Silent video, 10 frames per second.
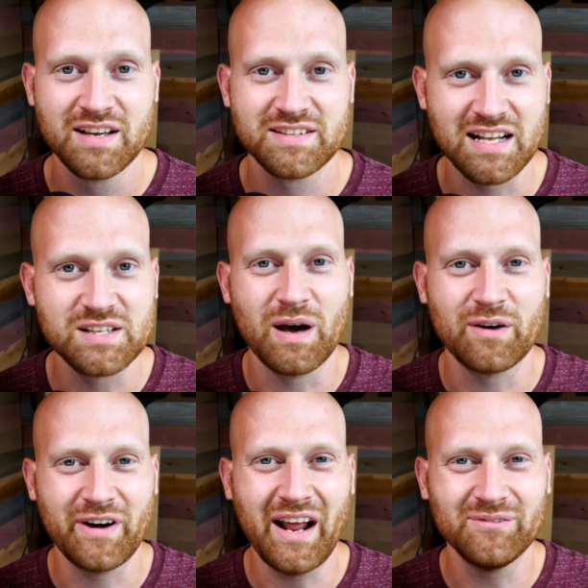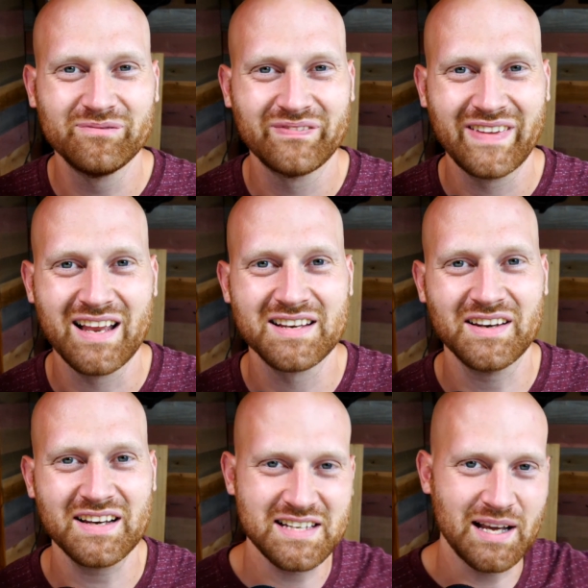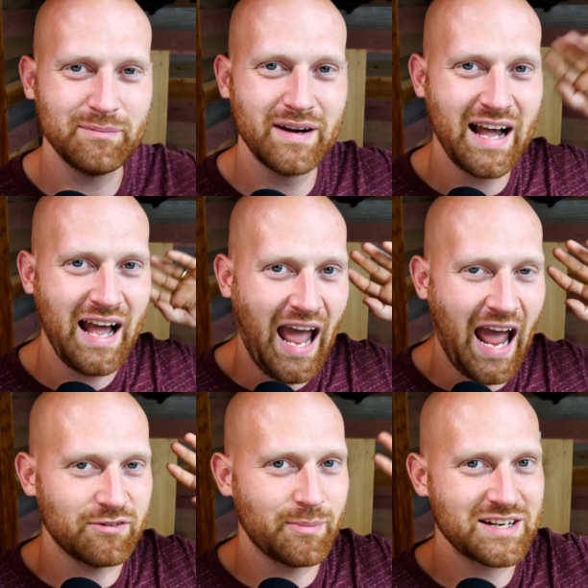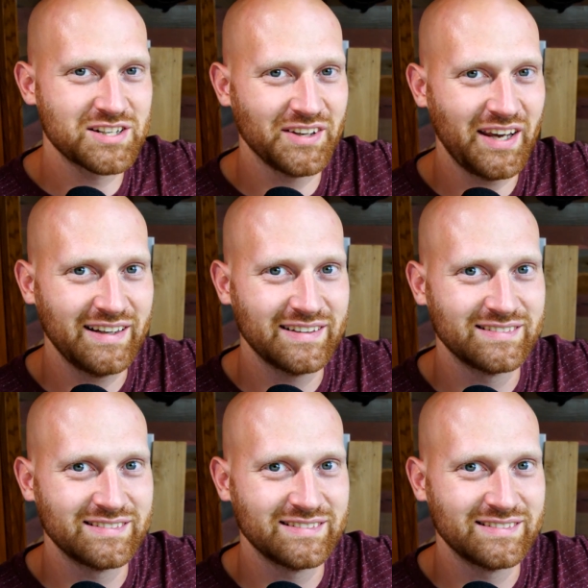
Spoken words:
So that's about it for now. And until next time, have a magical day.